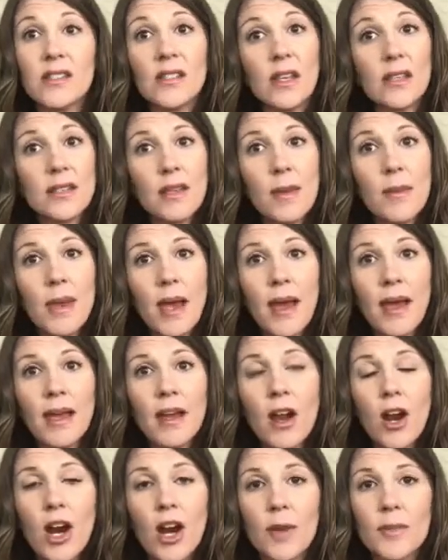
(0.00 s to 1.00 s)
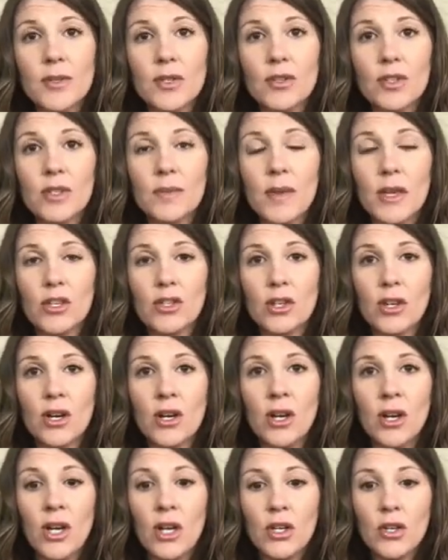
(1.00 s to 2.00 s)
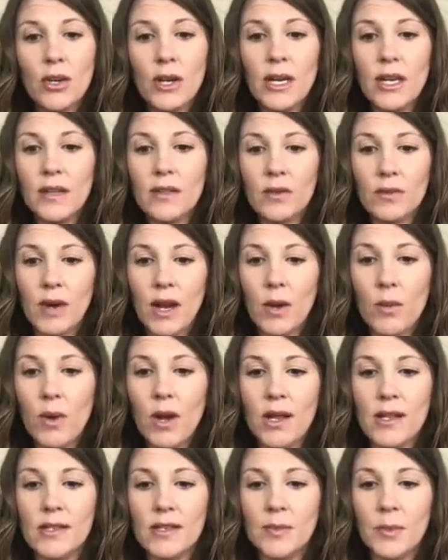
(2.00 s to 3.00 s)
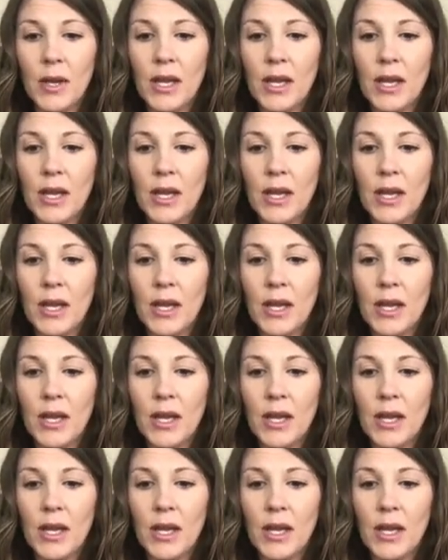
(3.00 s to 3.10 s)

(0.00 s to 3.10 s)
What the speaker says: Nuts can be high in carbs, so just make sure you're eating the right ones.